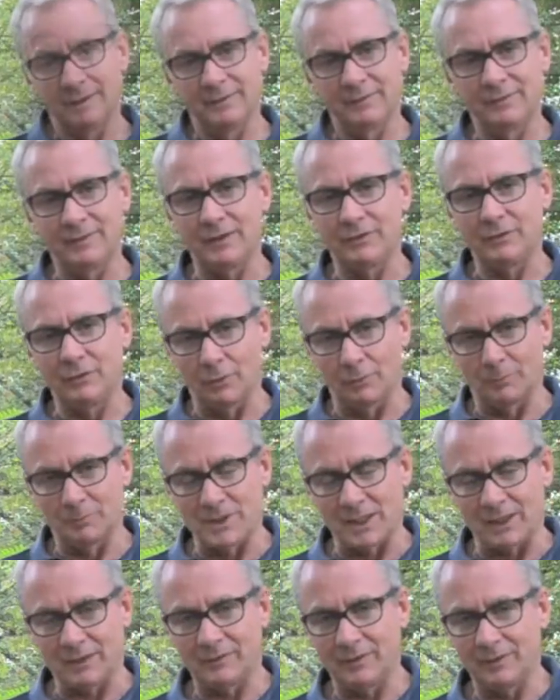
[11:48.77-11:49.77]
Set your
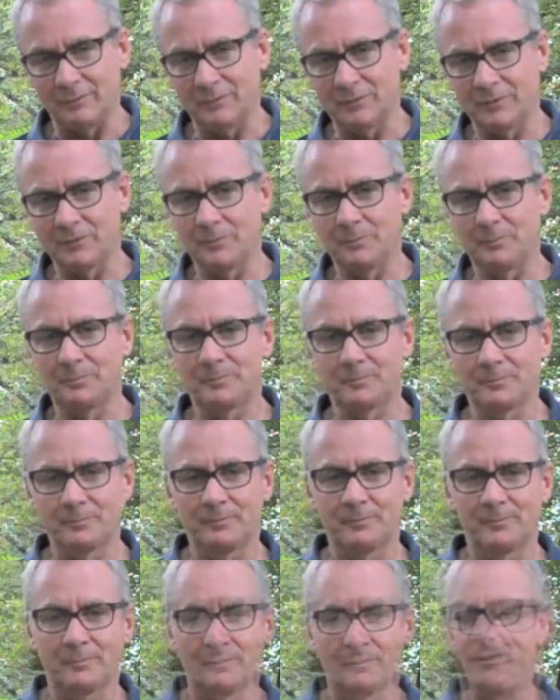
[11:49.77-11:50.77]
objectives.
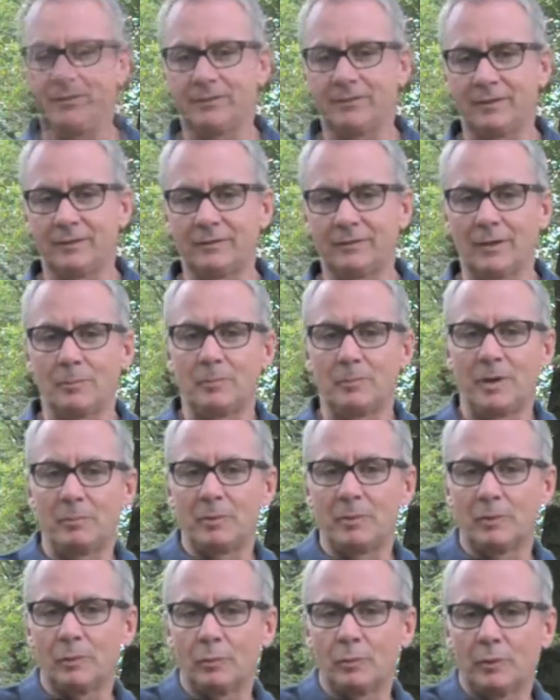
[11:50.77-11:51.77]
That is, some
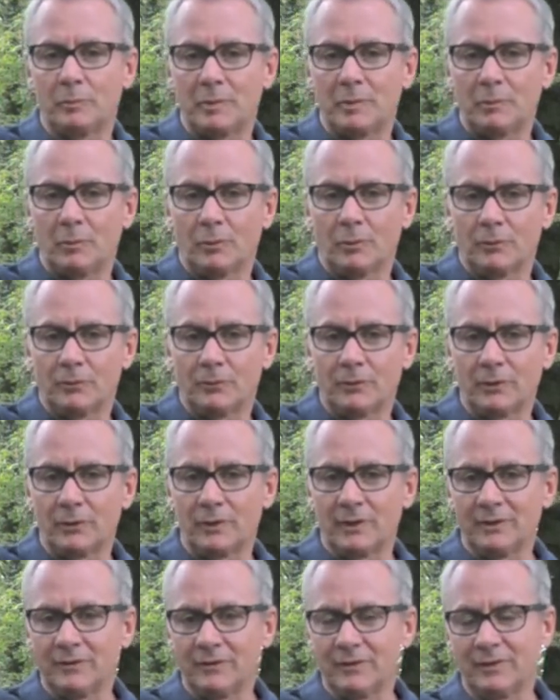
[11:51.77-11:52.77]
people will be more
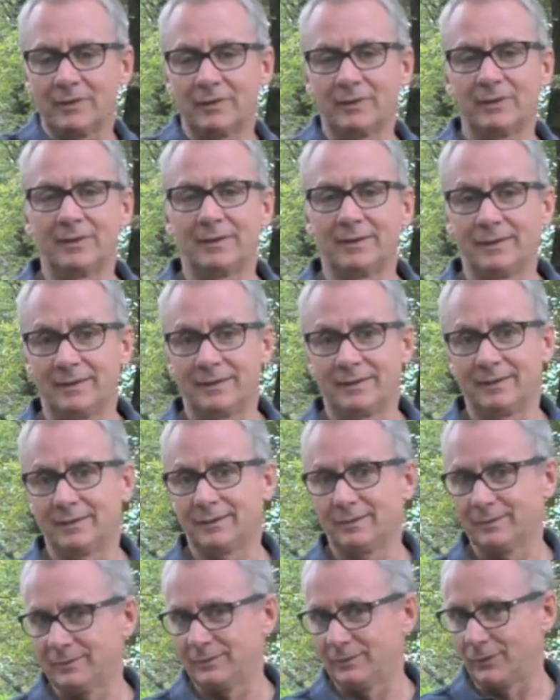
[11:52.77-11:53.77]
fluent,
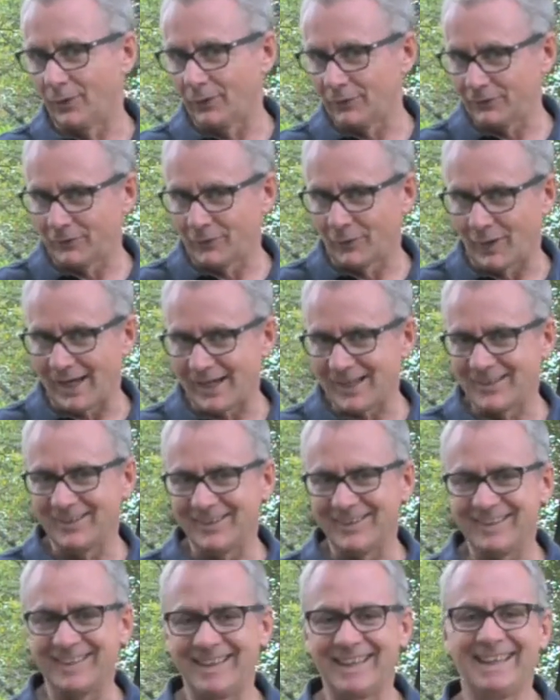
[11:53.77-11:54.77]
not so
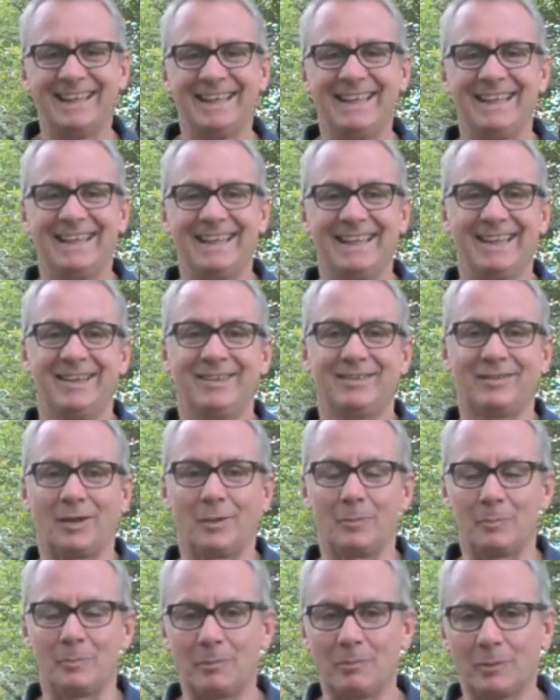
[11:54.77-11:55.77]
accurate. Some
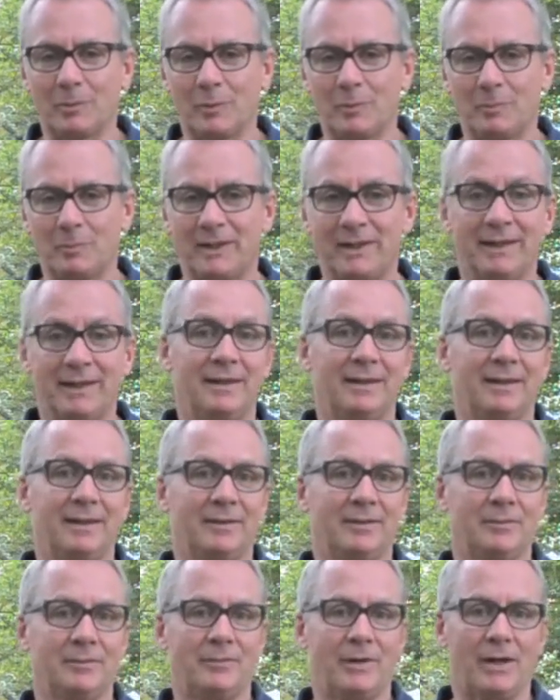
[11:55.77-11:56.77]
people will be
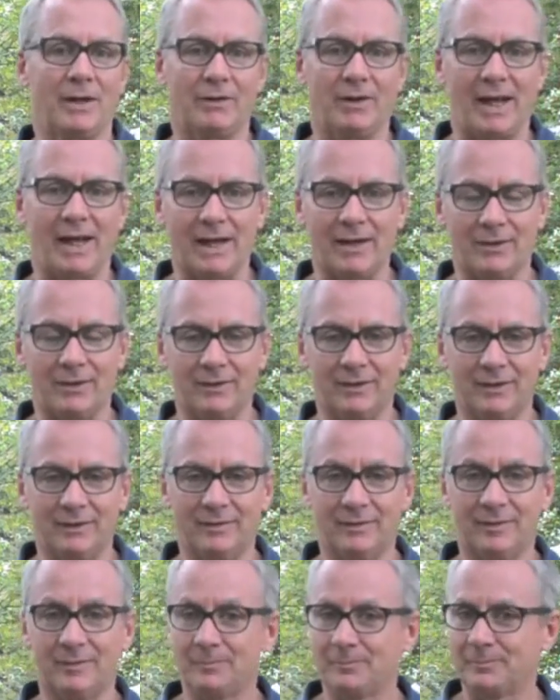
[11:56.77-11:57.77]
very accurate,
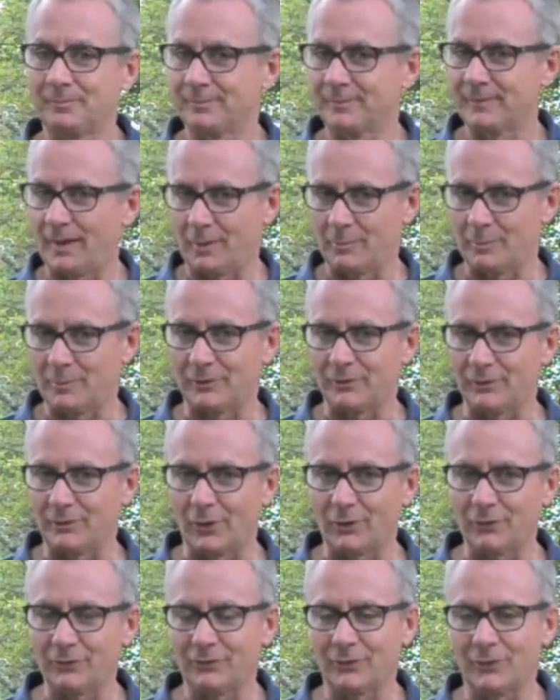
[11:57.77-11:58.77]
but
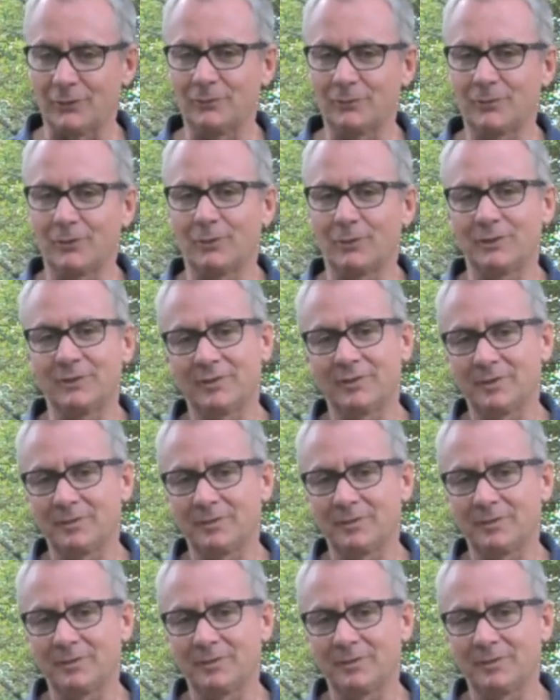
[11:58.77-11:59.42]
not so fluent.